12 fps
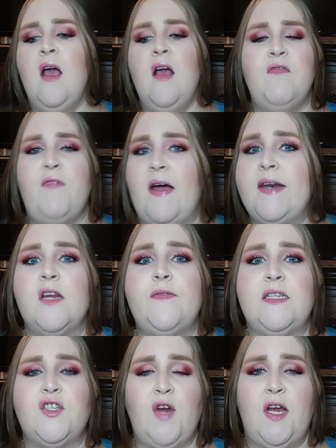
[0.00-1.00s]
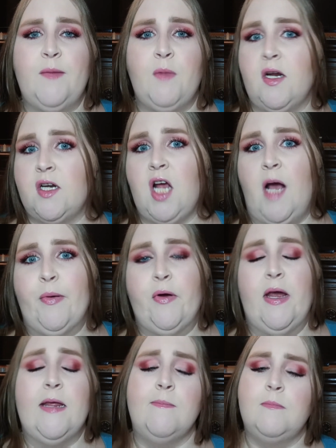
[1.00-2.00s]
Find out if it's trademarked,
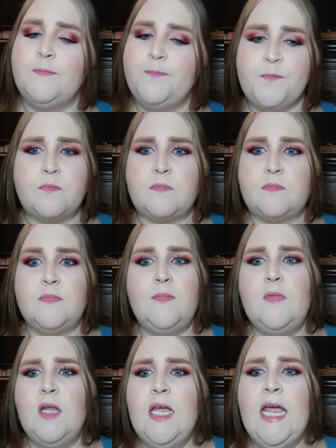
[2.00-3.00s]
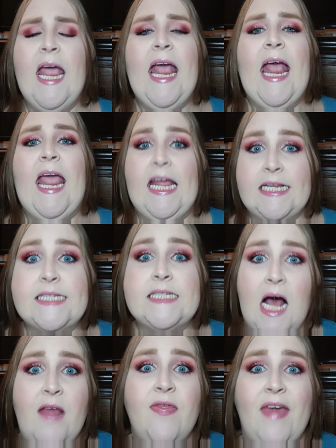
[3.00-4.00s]
copyrighted. It's not
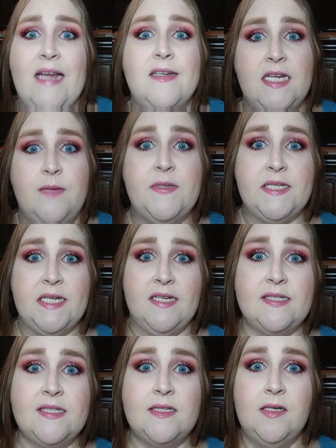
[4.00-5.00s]
that deep, sis.